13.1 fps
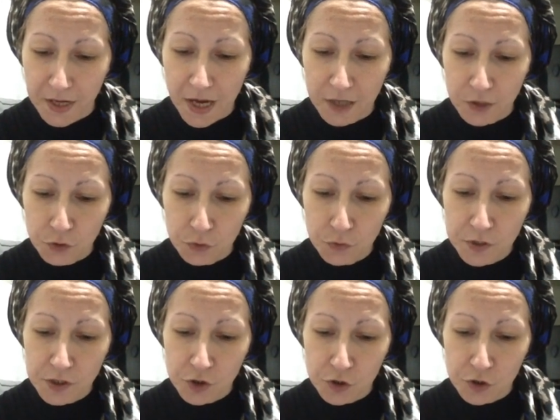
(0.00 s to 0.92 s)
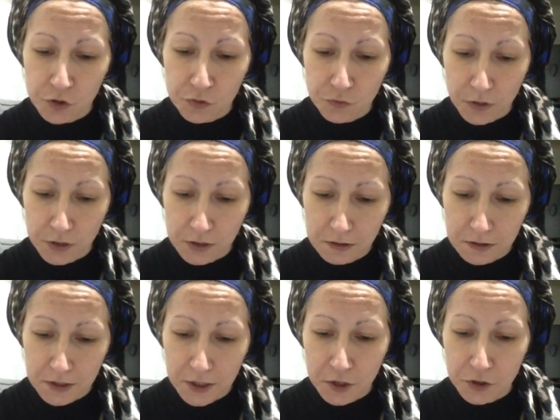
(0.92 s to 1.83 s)
And who is truer
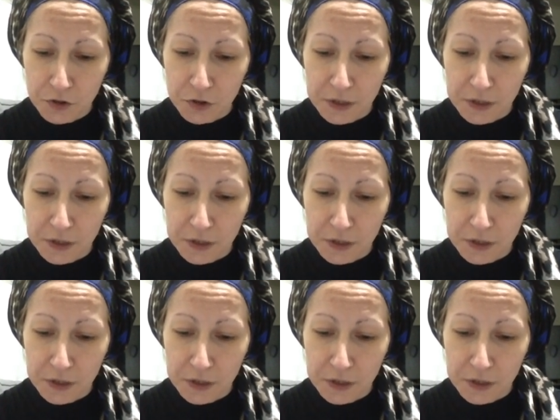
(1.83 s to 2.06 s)
to